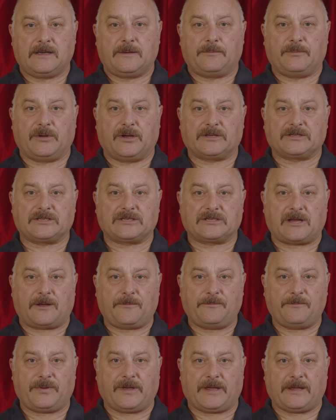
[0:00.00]
But
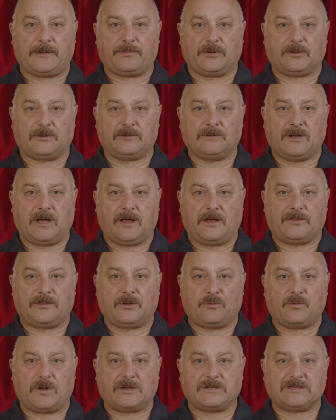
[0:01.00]
some people,
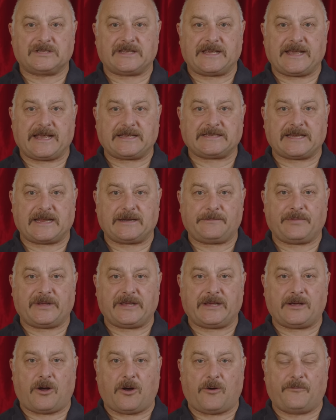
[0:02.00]
the ones the
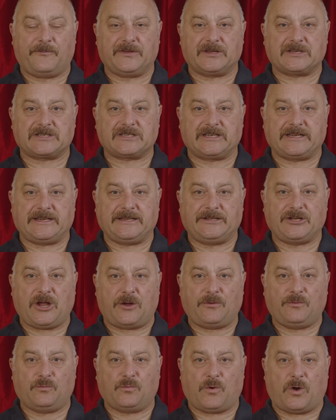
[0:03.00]
SNP obviously
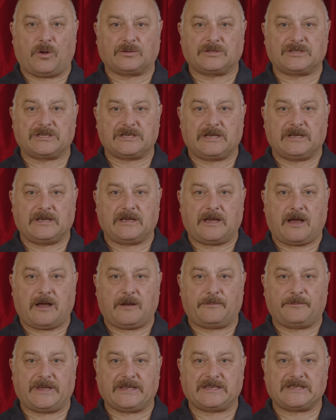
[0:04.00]
don't want,
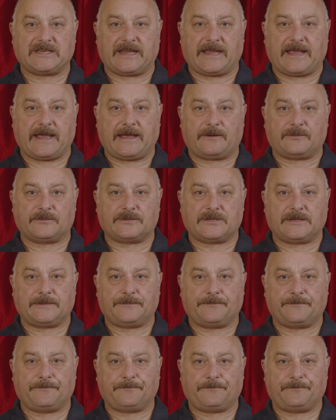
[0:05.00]
are missing out.
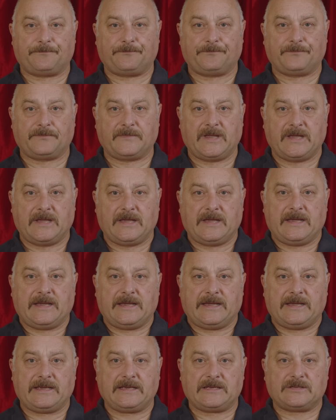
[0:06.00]

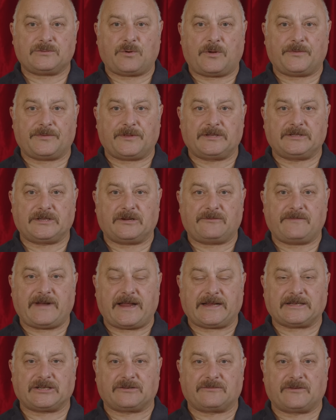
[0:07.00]
Here's what the
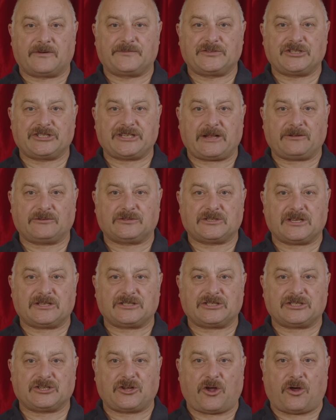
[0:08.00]
director of Shelter
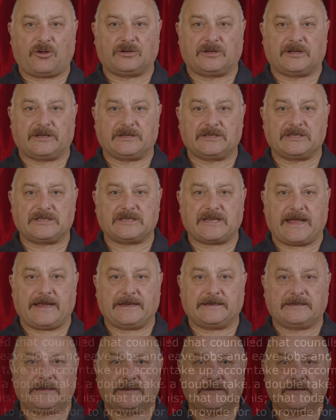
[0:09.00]
Scotland said.